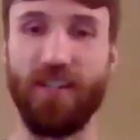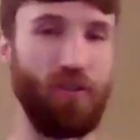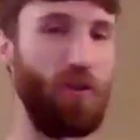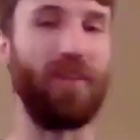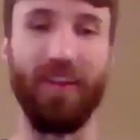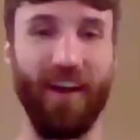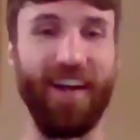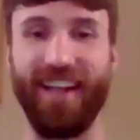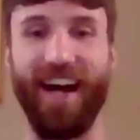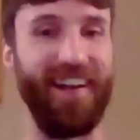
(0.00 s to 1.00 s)
something
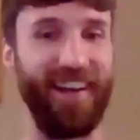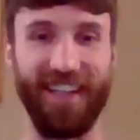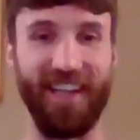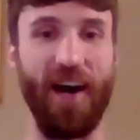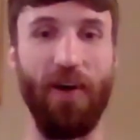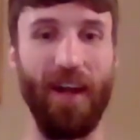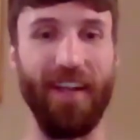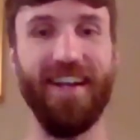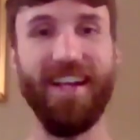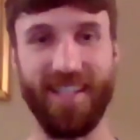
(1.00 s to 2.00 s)
like that, like, you know,
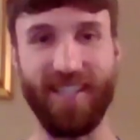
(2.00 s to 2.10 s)
and